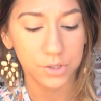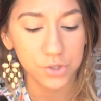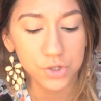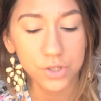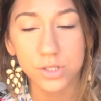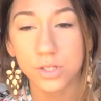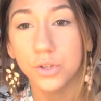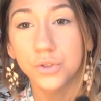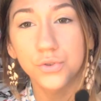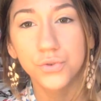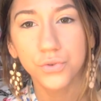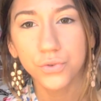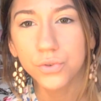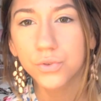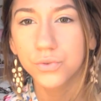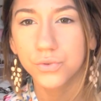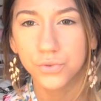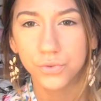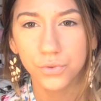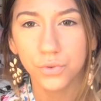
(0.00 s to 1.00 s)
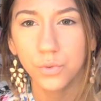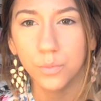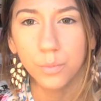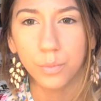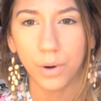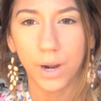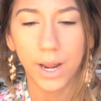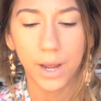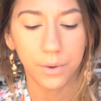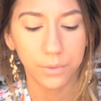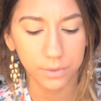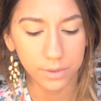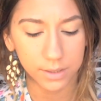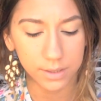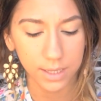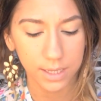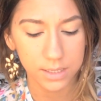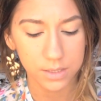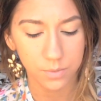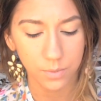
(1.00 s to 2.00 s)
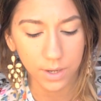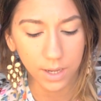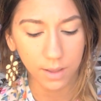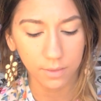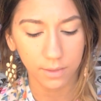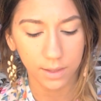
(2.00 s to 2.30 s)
It's just a true brown, and that's why